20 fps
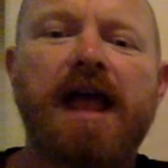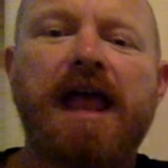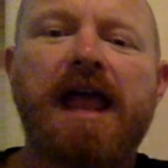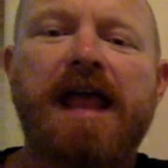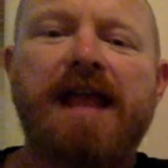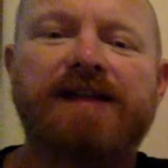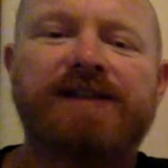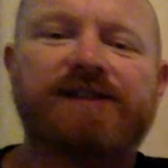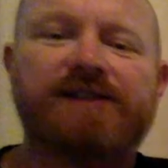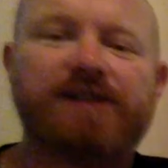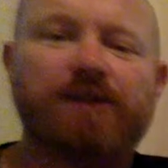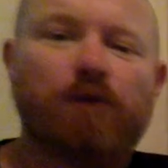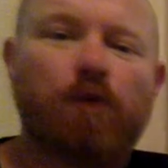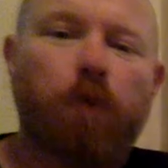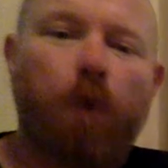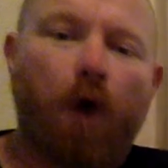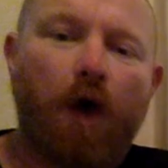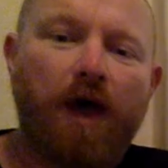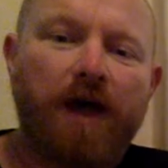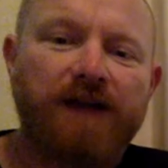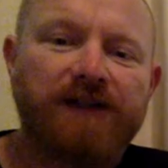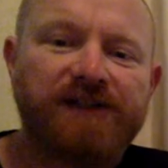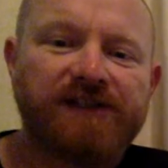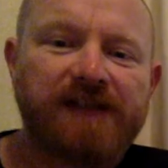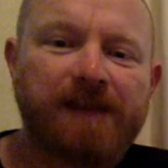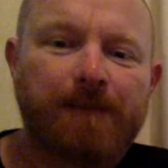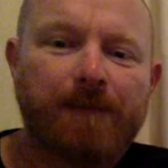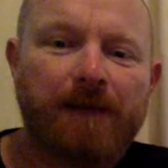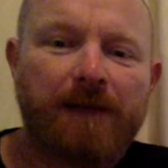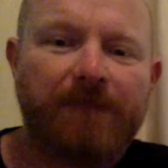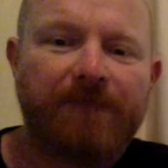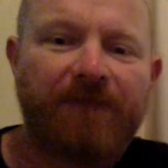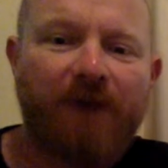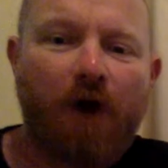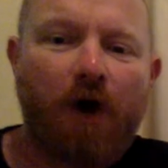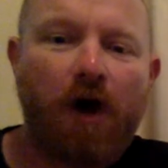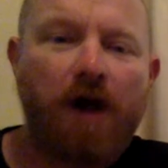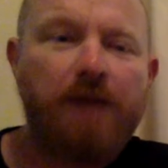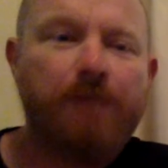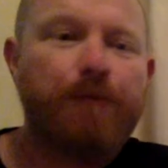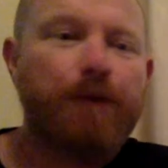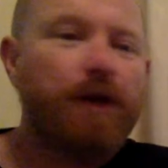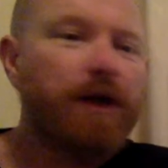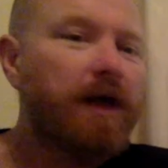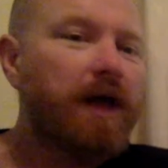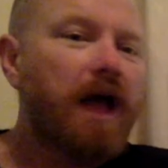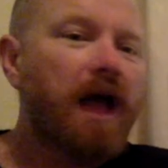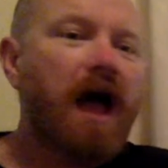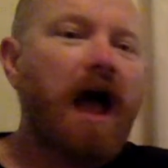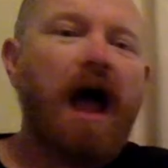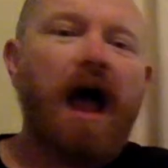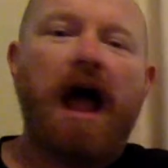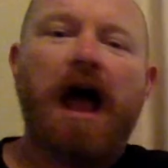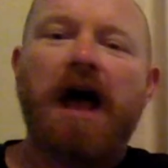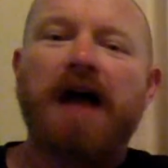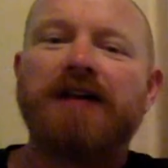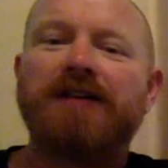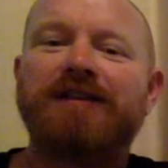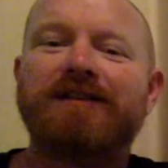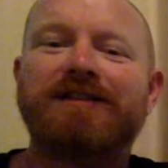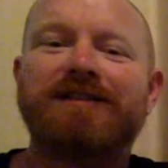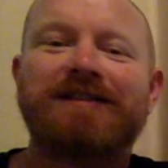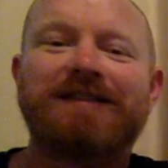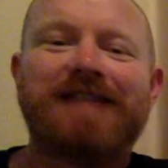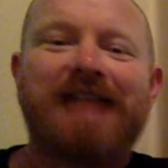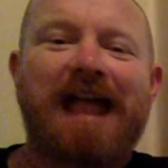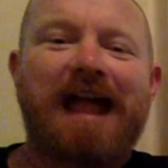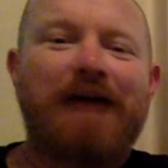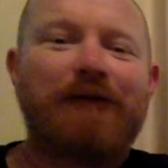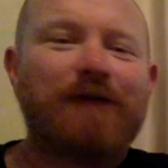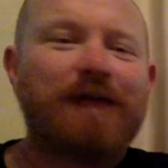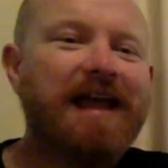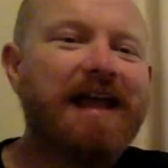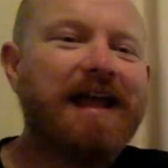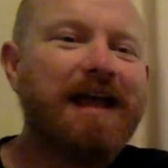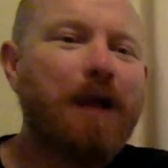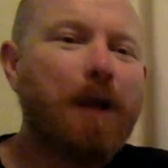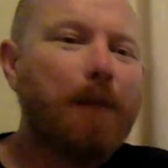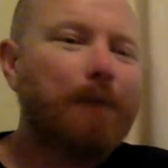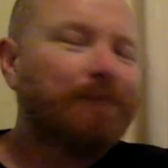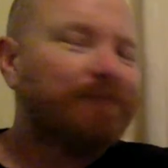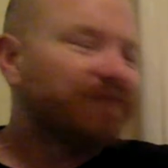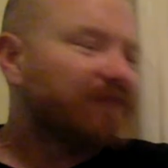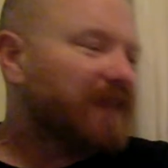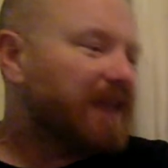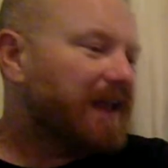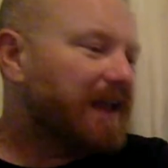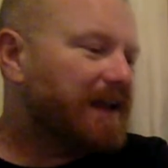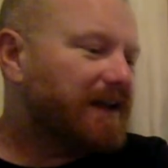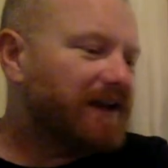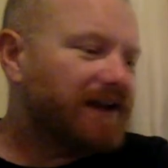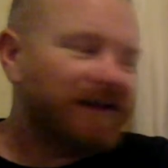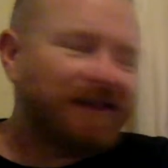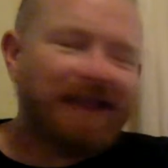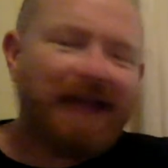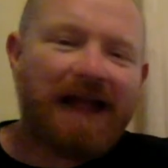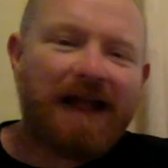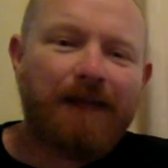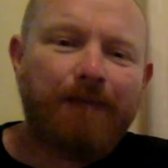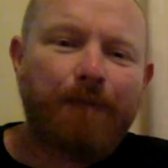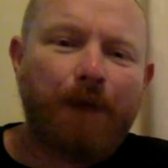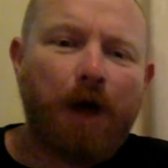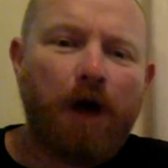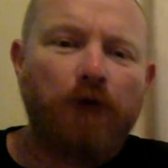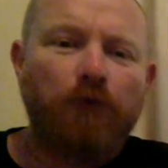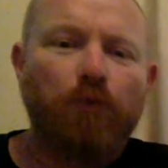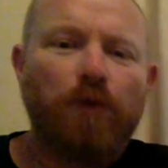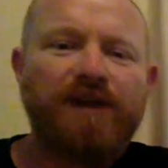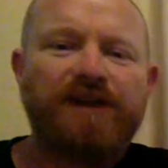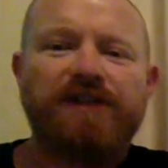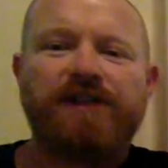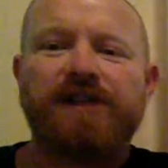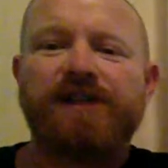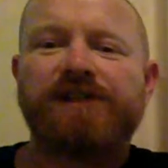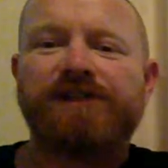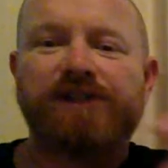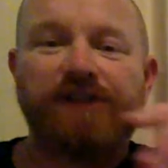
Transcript: It's quite a similar vibe down here in Langebaan, which is